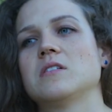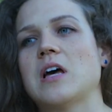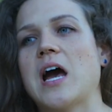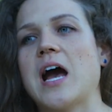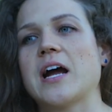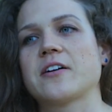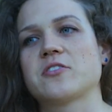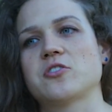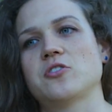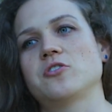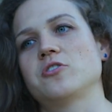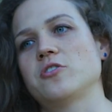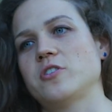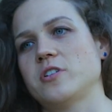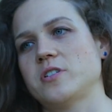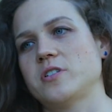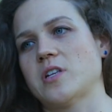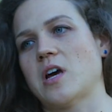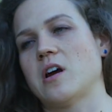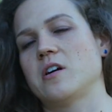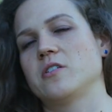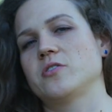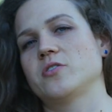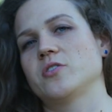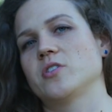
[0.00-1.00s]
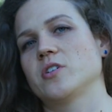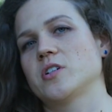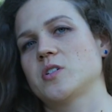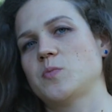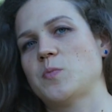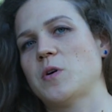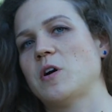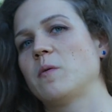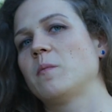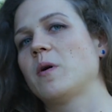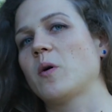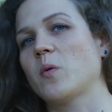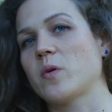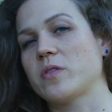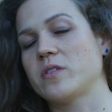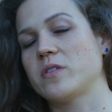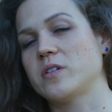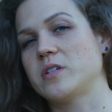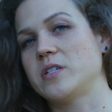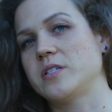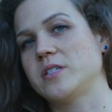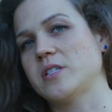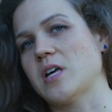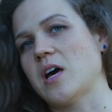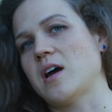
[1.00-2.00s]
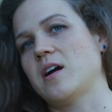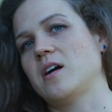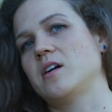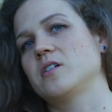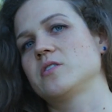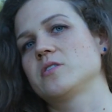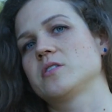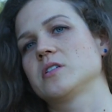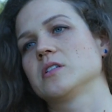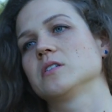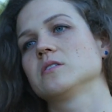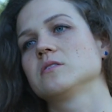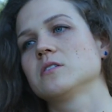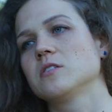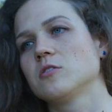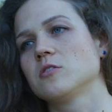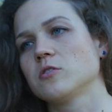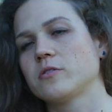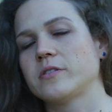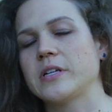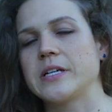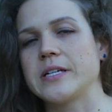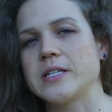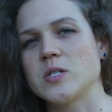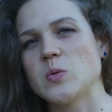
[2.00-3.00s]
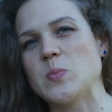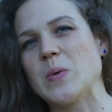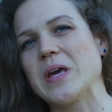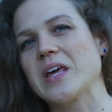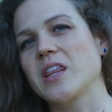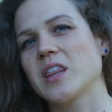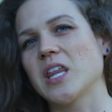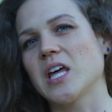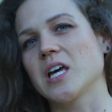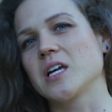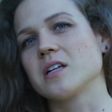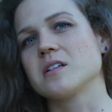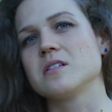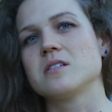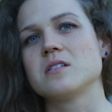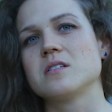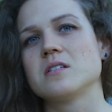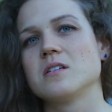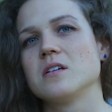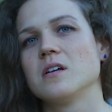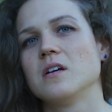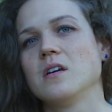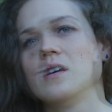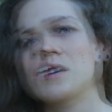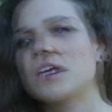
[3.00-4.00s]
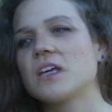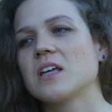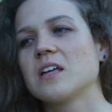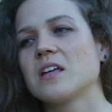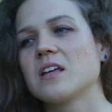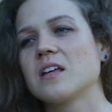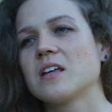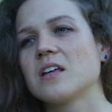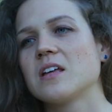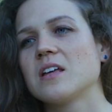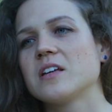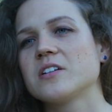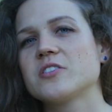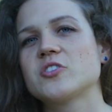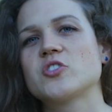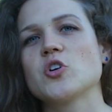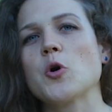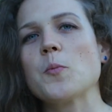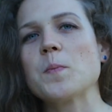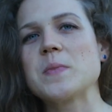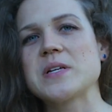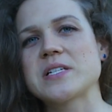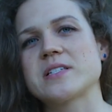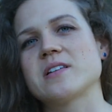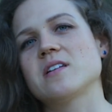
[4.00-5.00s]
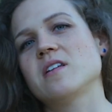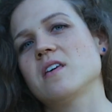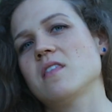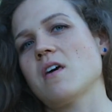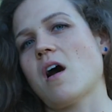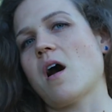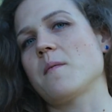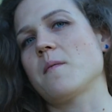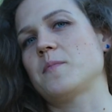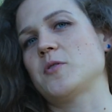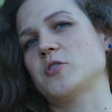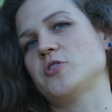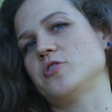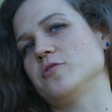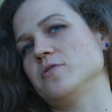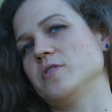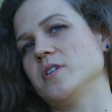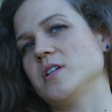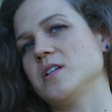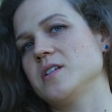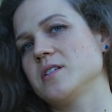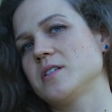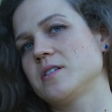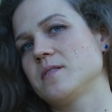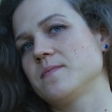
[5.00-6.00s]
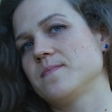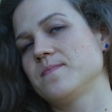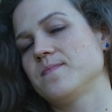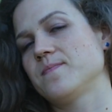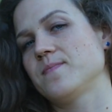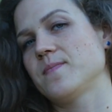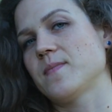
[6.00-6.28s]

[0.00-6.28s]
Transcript: act on your desires and experiment with the desires, little things, big things. Don't miss any of the opportunities.